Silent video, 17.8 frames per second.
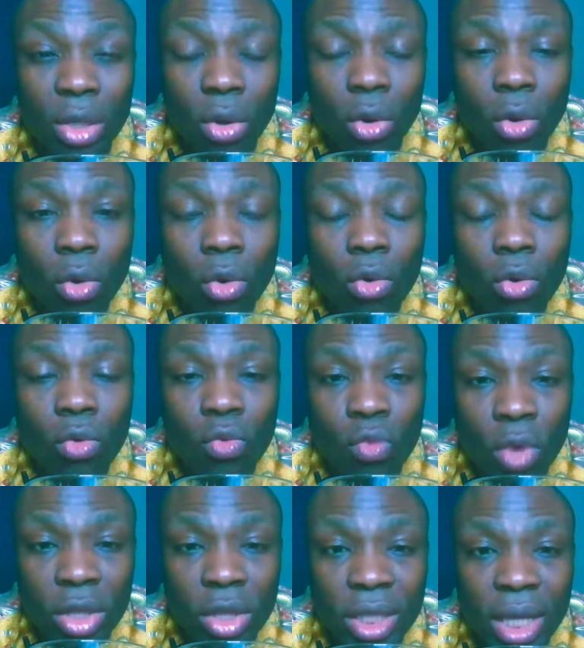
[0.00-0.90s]
the whole
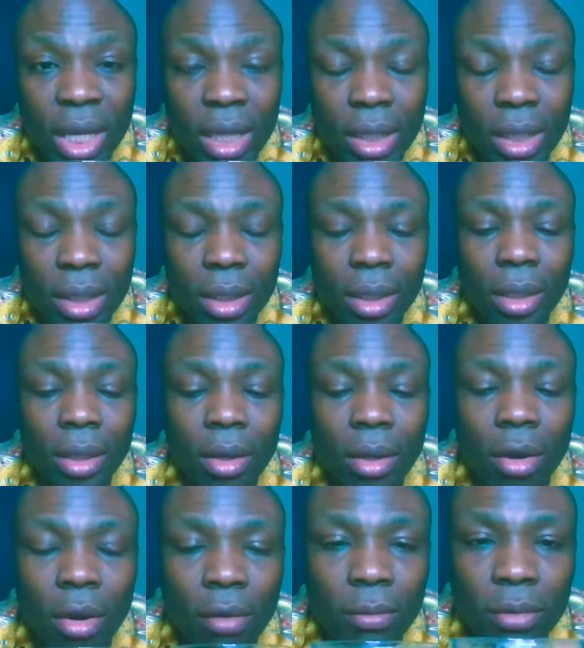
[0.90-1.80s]
water
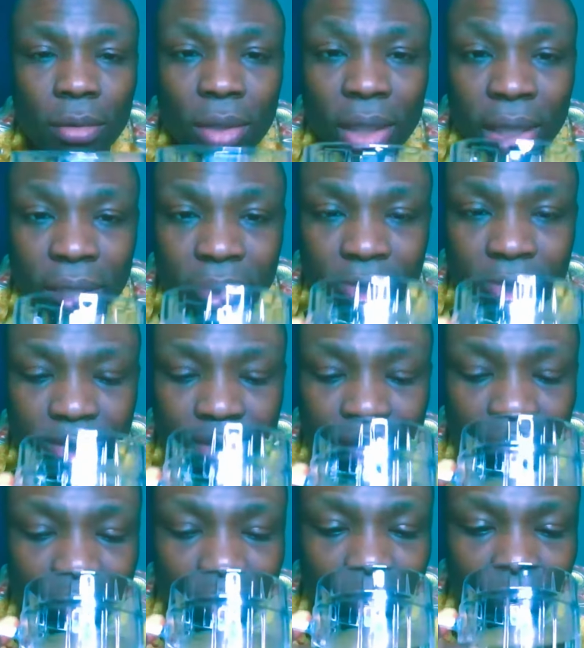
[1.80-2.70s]
up like this.